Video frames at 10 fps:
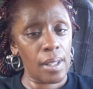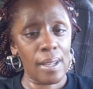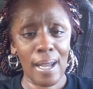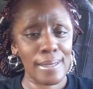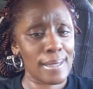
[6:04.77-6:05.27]

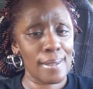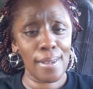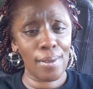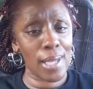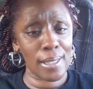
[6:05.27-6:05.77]
God said,
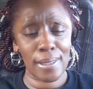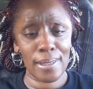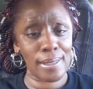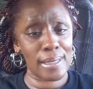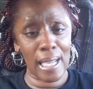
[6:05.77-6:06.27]
no,
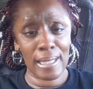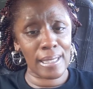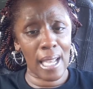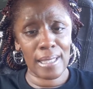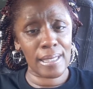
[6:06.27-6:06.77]

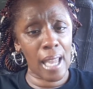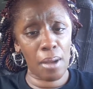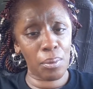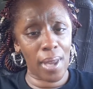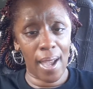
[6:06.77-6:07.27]
that's
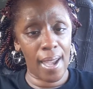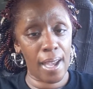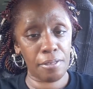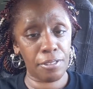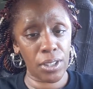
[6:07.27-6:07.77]
not what I
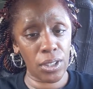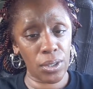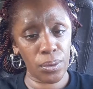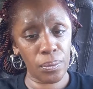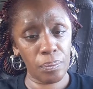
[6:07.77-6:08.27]
have for
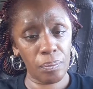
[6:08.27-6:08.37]
you.